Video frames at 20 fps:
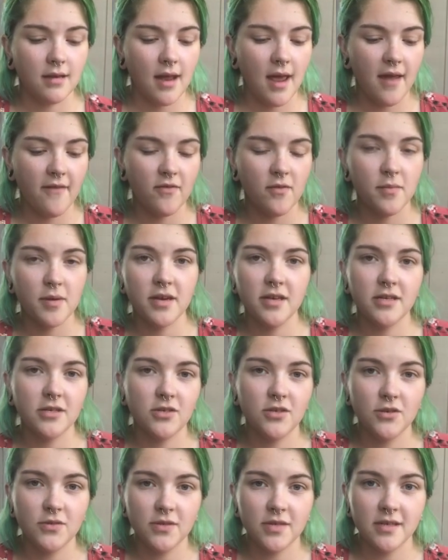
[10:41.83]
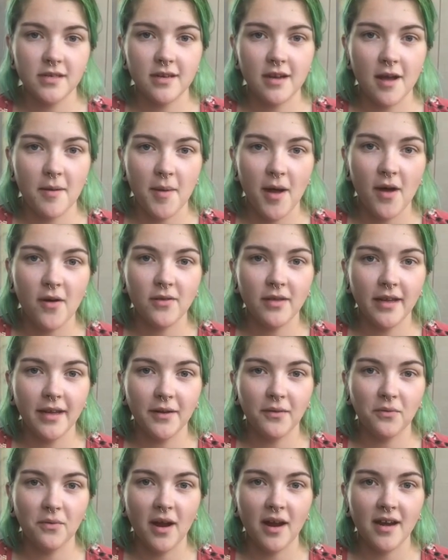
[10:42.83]
everybody's choosing to come out
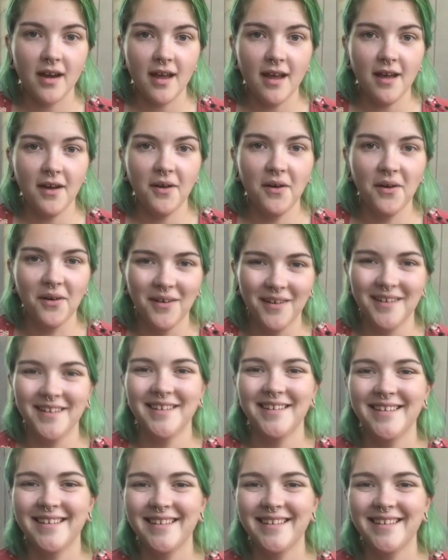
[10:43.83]
like right now.